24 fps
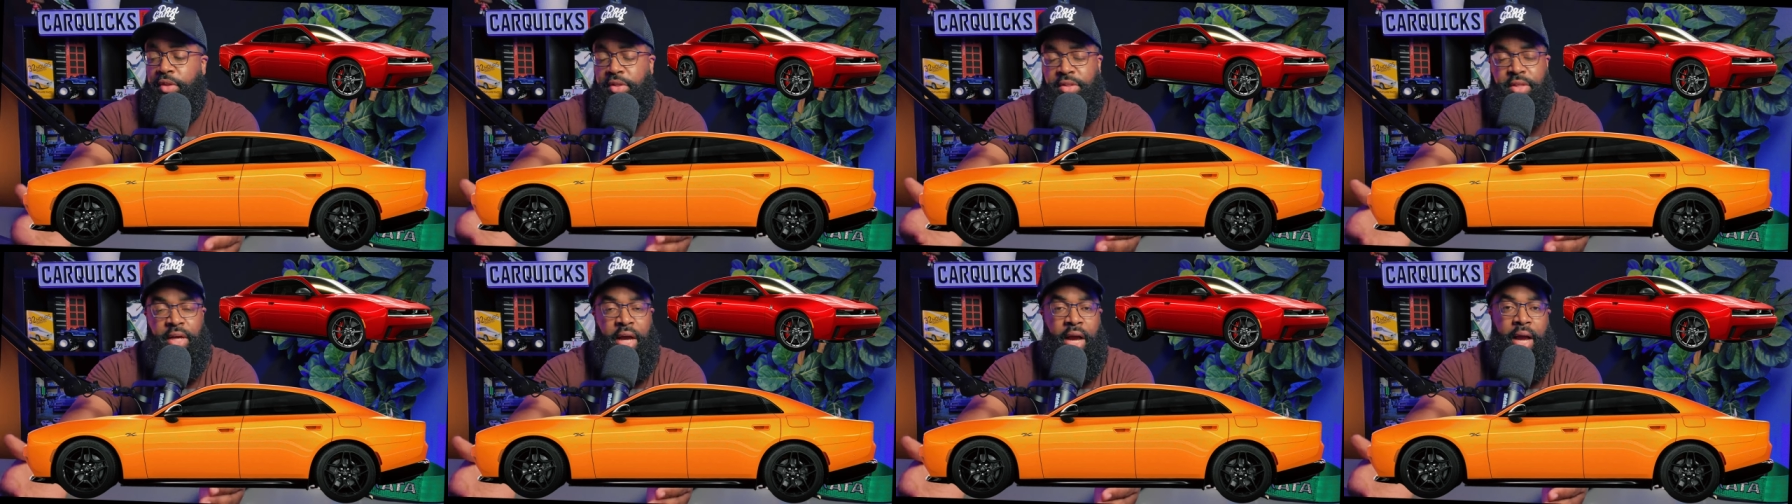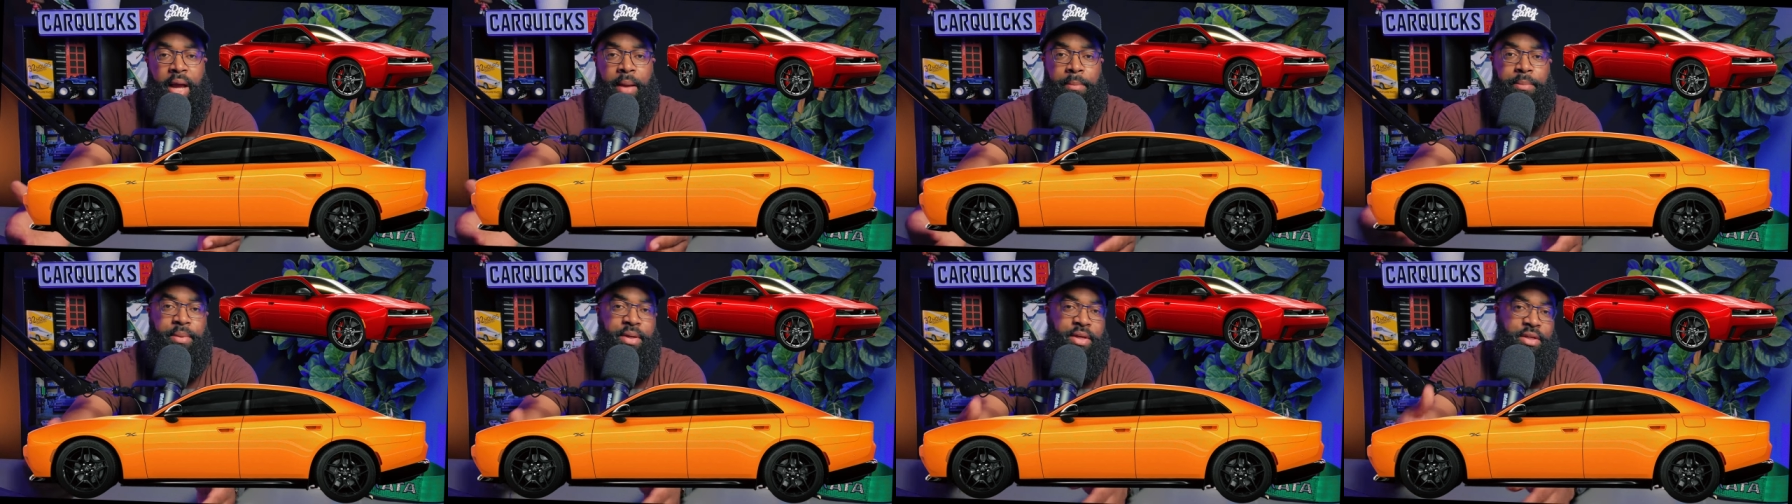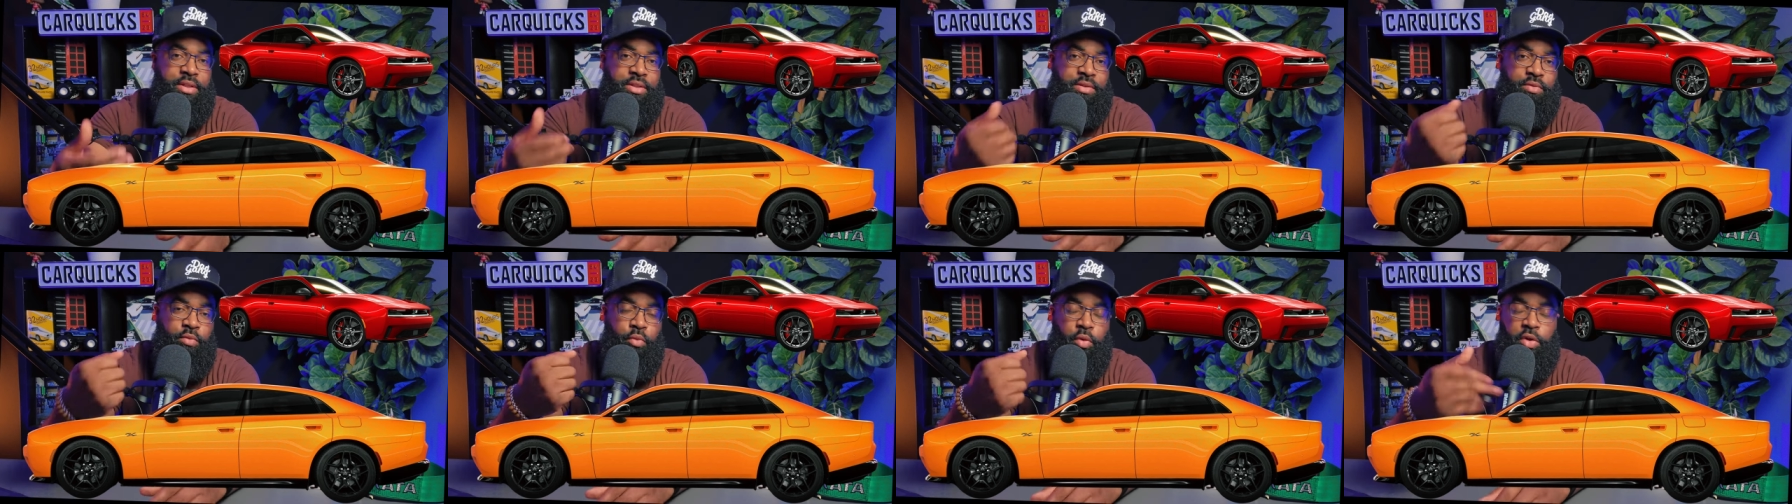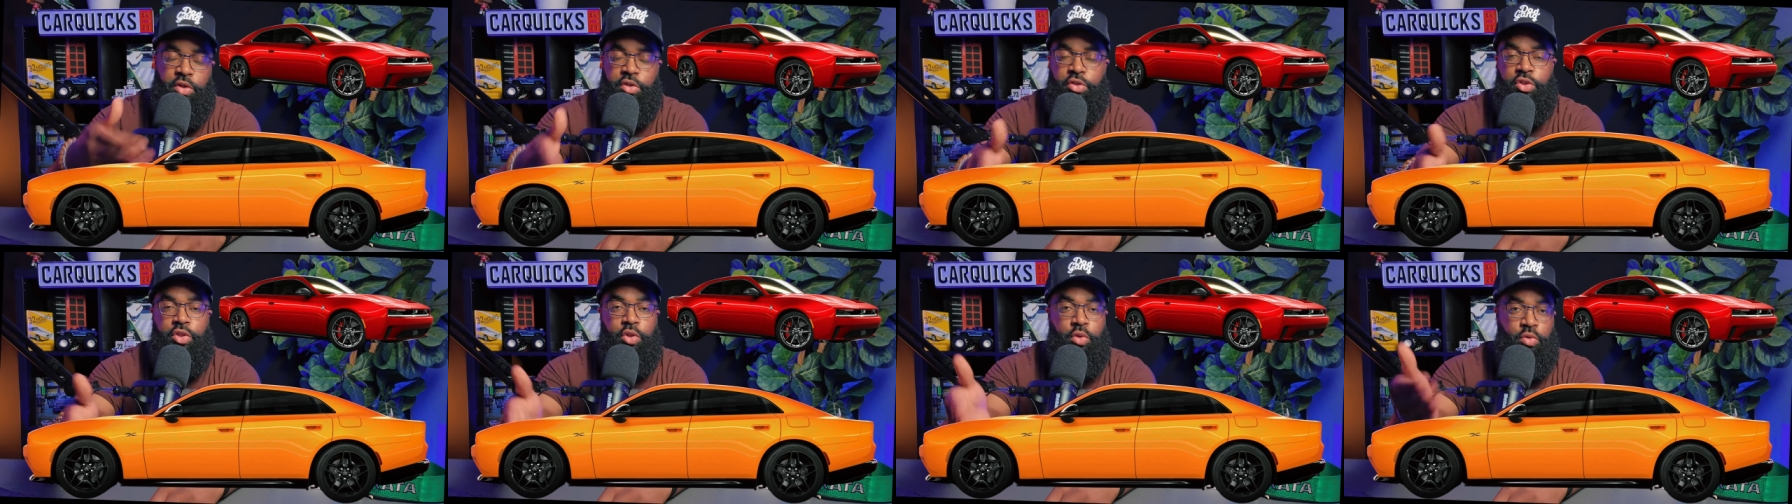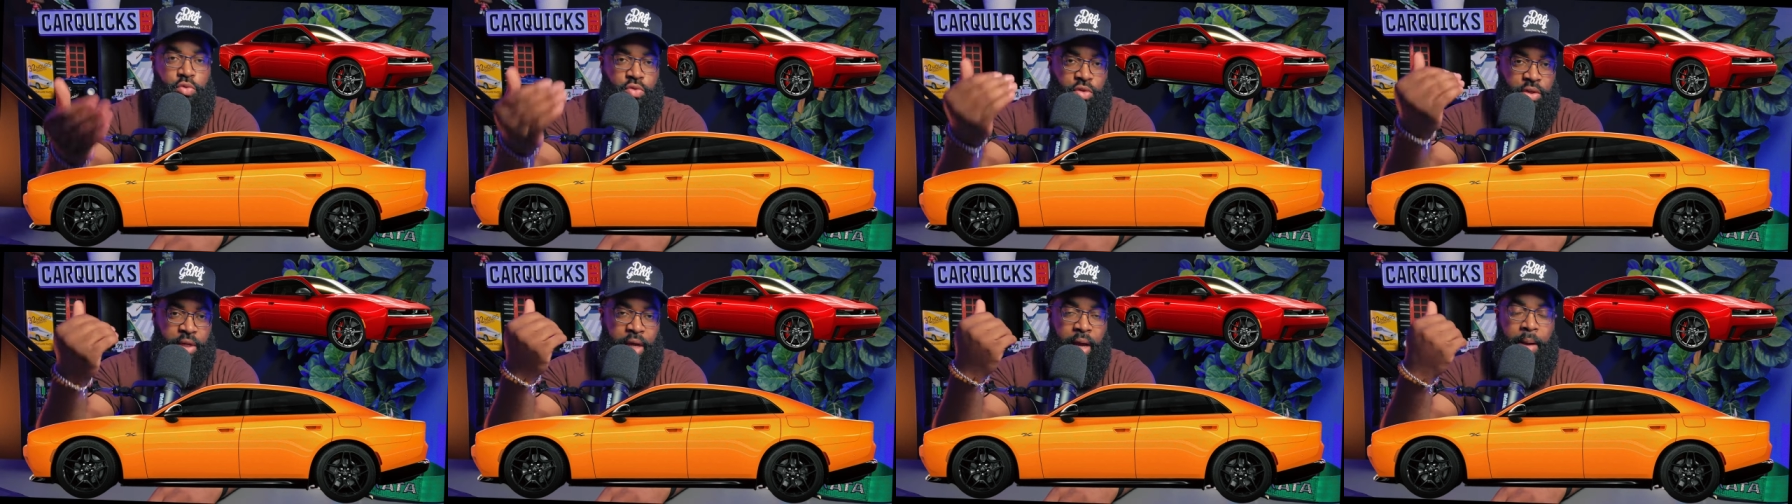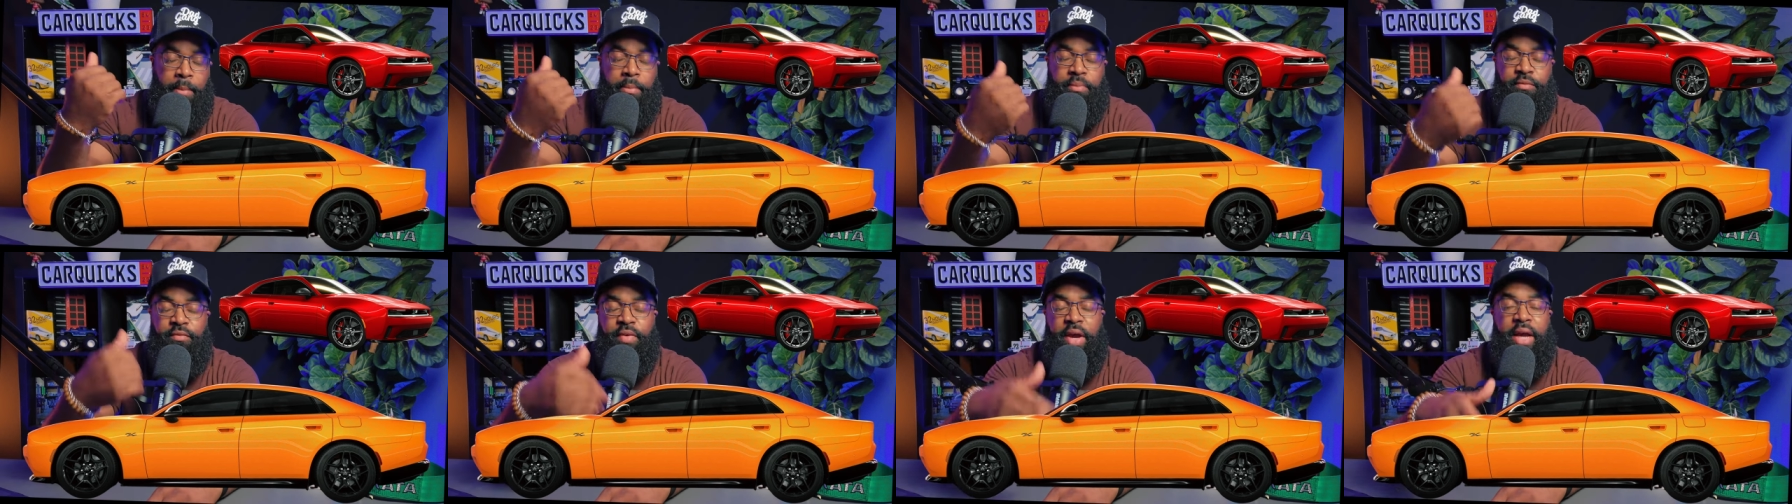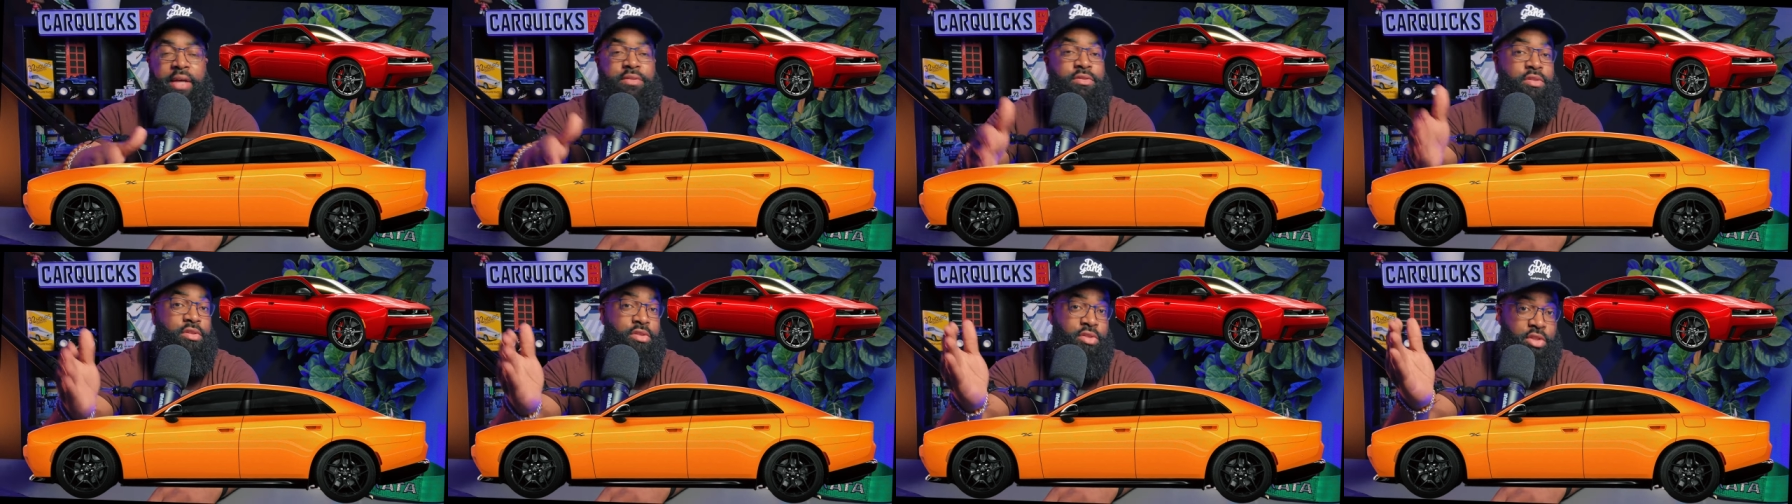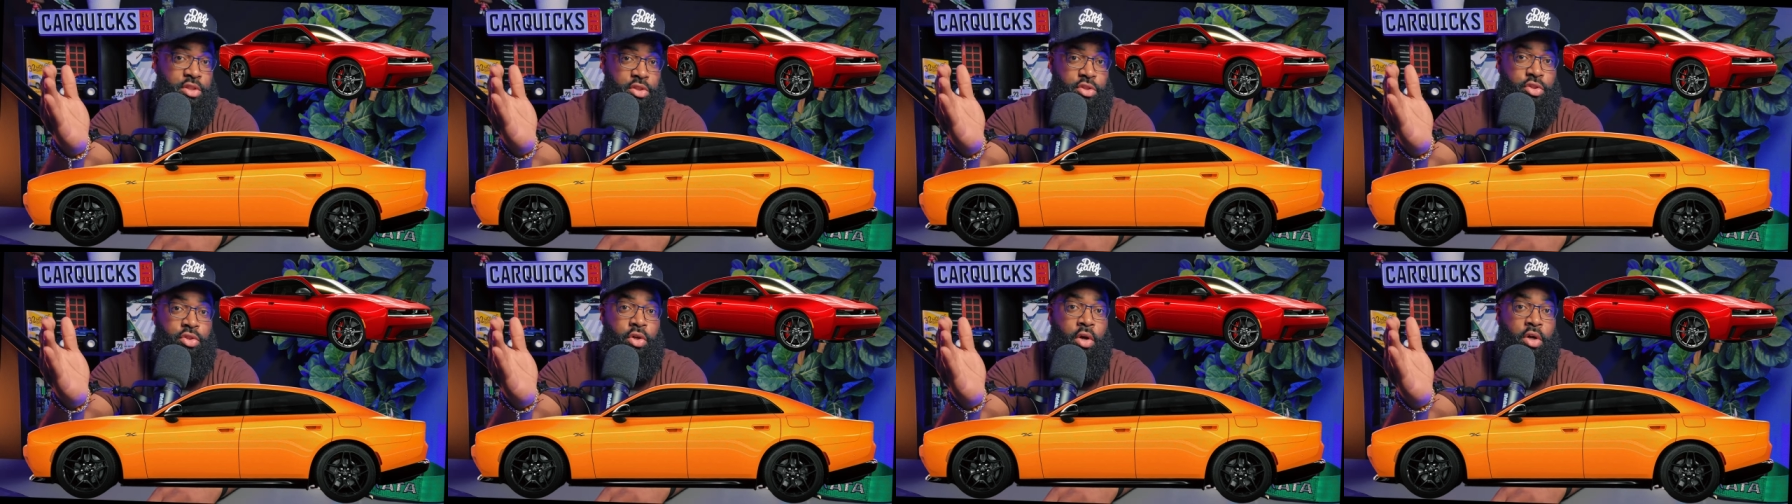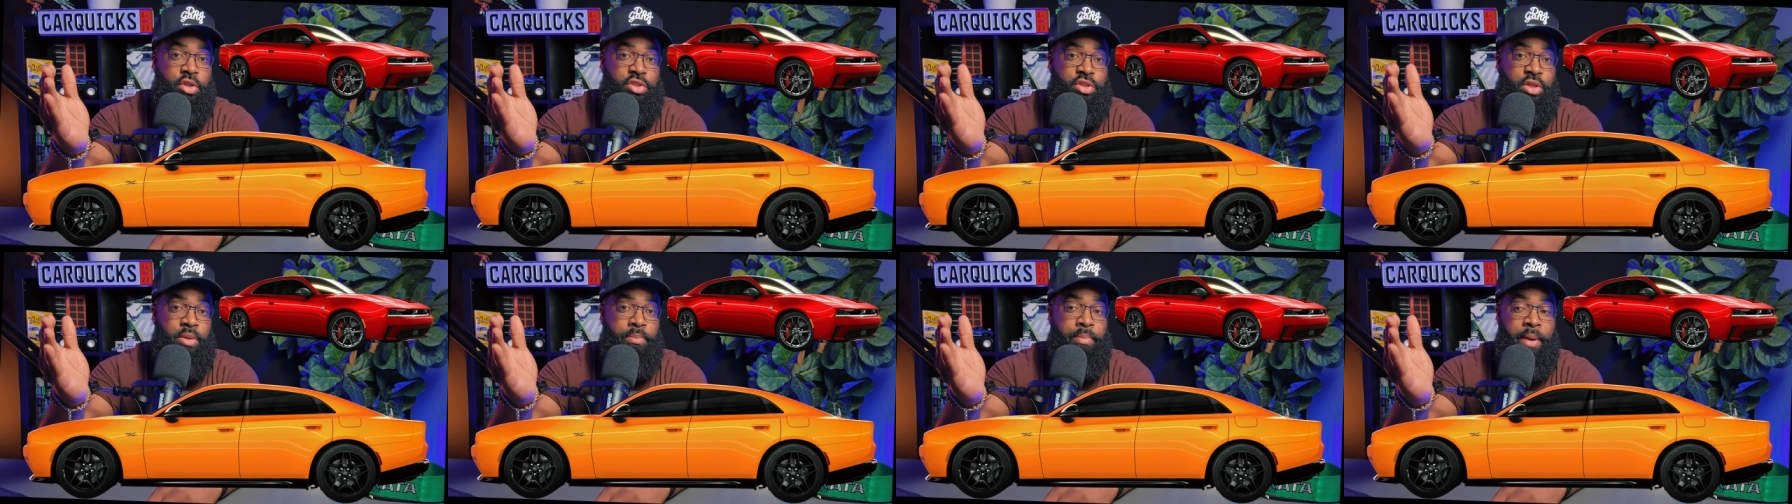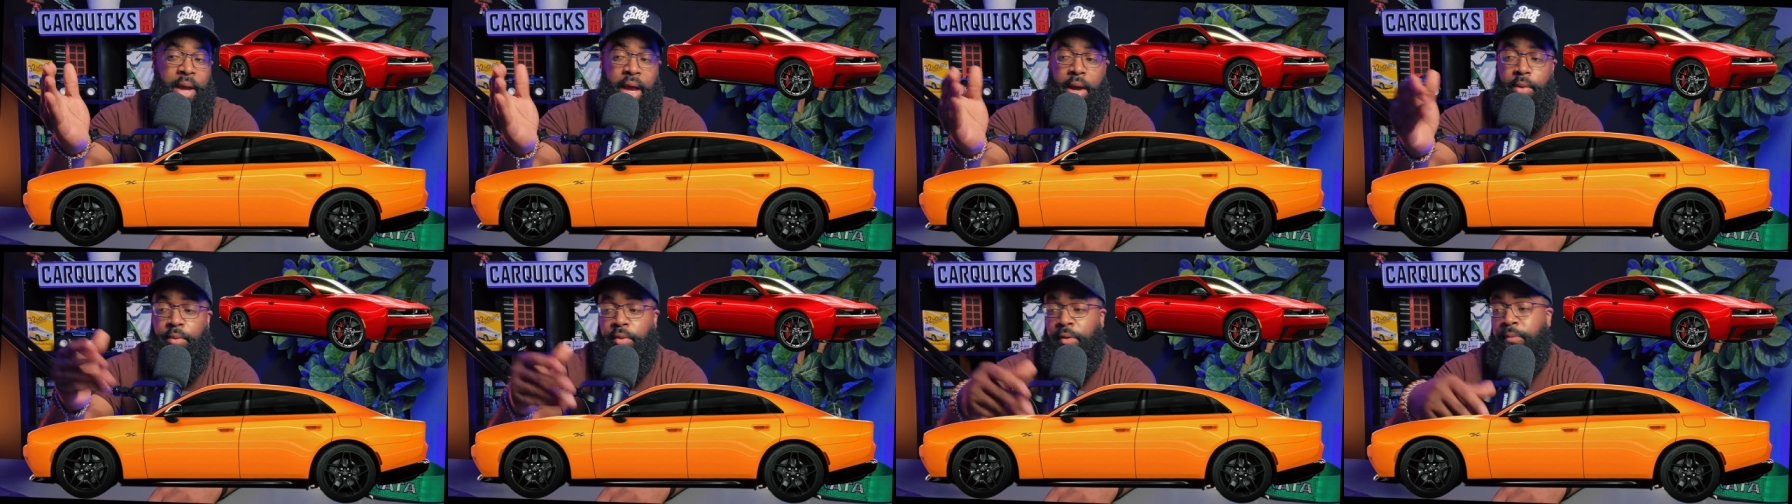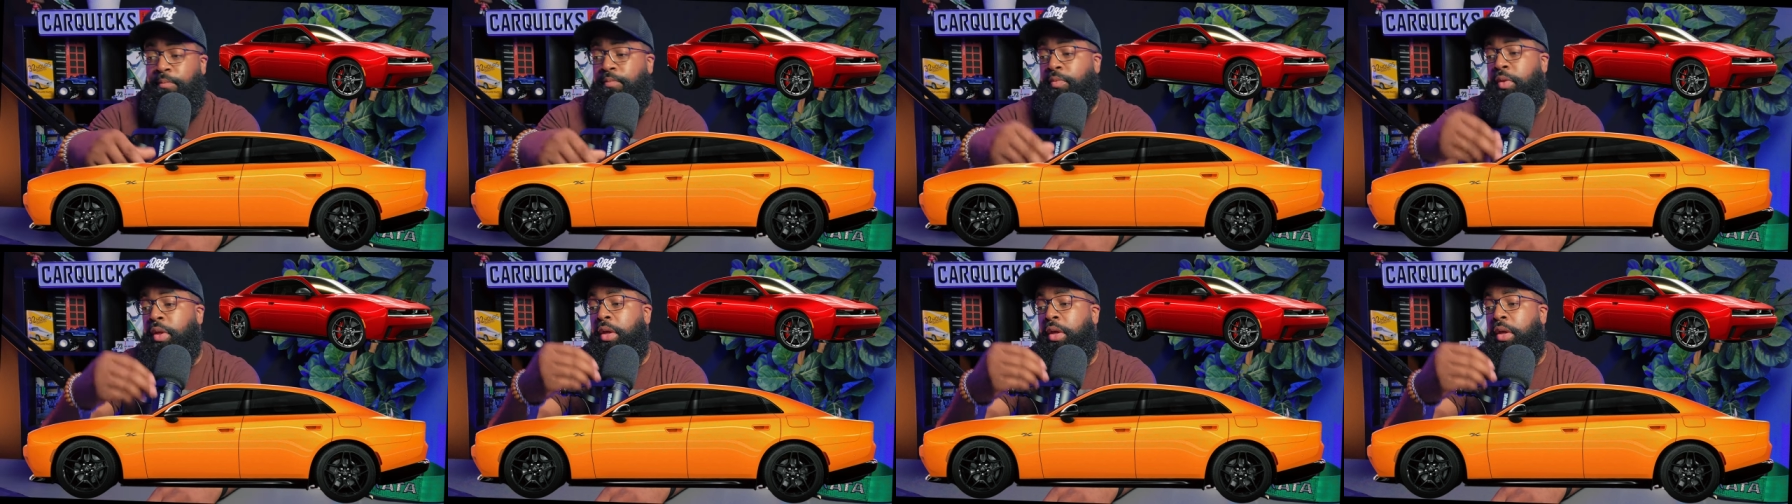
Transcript: time because of what is used and how fast it's discharging the power.